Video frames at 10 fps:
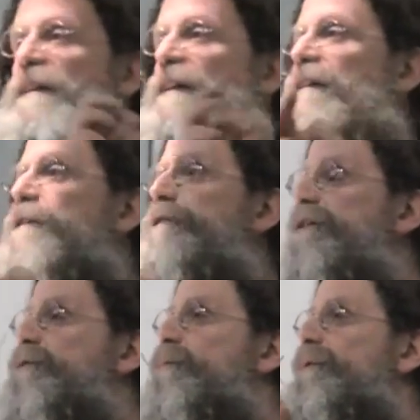to
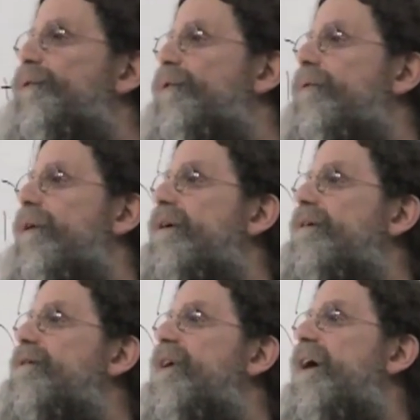individual
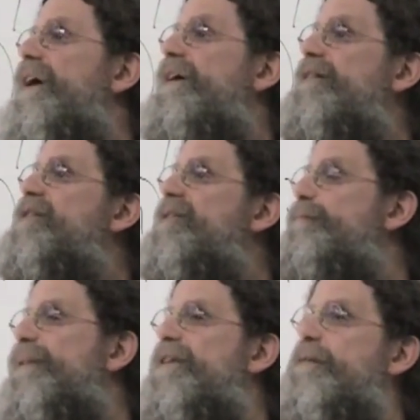neurons in the
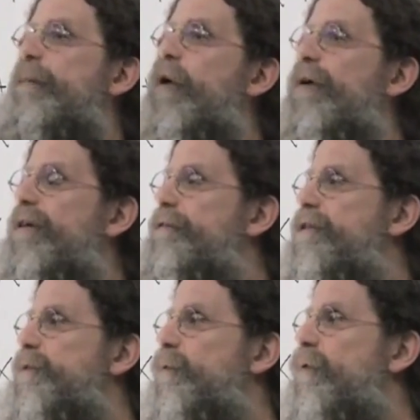simplest part of the
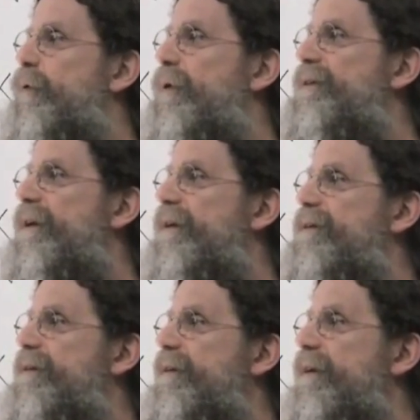visual
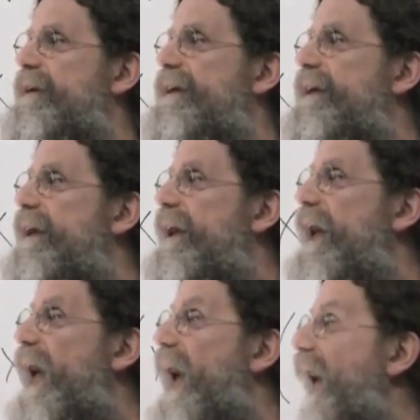cortex.
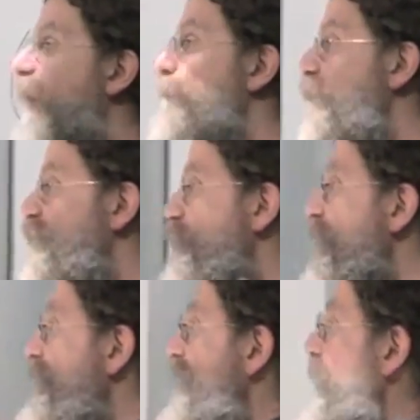And between